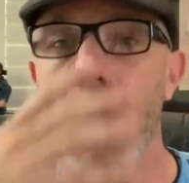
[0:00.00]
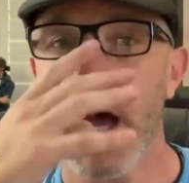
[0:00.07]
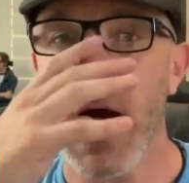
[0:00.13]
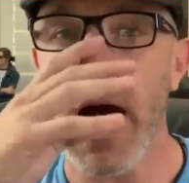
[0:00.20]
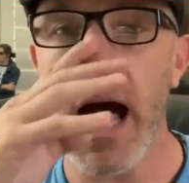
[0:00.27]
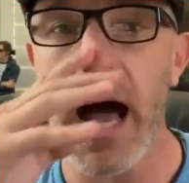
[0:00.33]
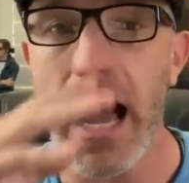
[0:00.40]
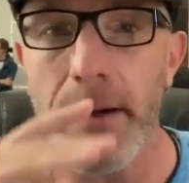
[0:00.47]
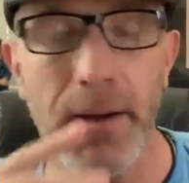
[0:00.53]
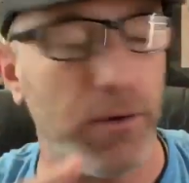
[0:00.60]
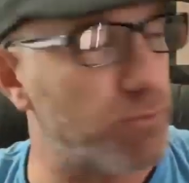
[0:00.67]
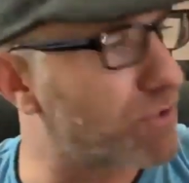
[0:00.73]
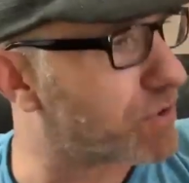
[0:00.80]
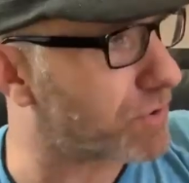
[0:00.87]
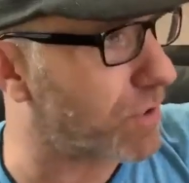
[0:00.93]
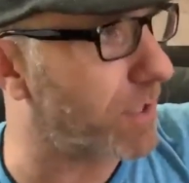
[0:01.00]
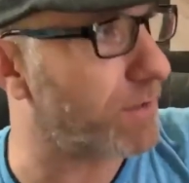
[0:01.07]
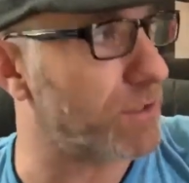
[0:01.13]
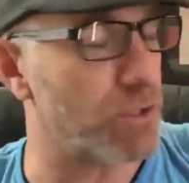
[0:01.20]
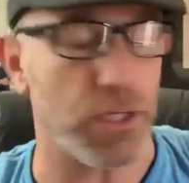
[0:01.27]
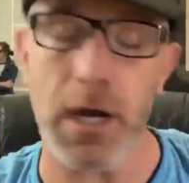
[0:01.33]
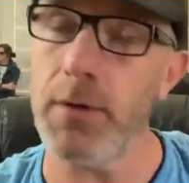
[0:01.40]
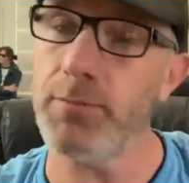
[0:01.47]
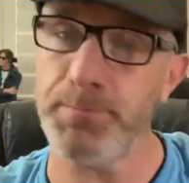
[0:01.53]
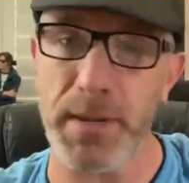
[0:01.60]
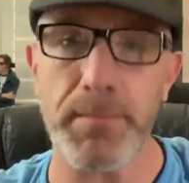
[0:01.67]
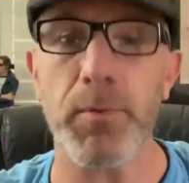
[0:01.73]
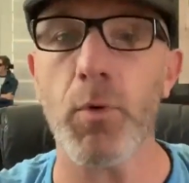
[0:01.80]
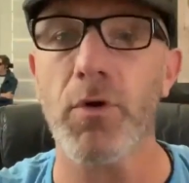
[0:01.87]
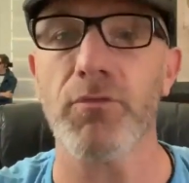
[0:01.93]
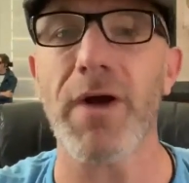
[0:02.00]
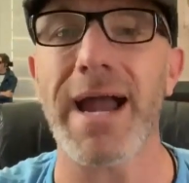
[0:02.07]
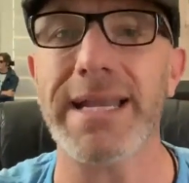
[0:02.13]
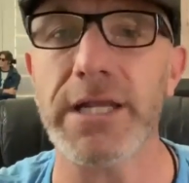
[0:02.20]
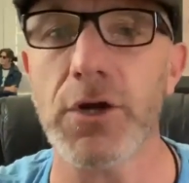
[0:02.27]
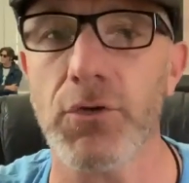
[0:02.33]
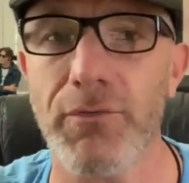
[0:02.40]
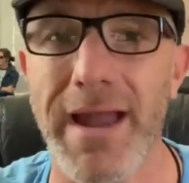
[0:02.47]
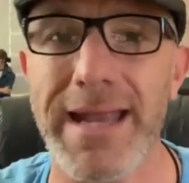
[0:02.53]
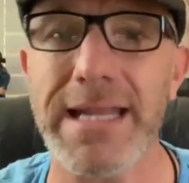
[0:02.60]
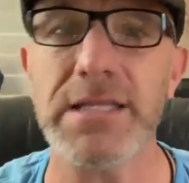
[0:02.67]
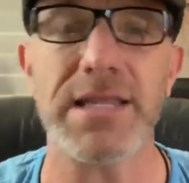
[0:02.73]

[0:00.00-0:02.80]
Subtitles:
People were writing already.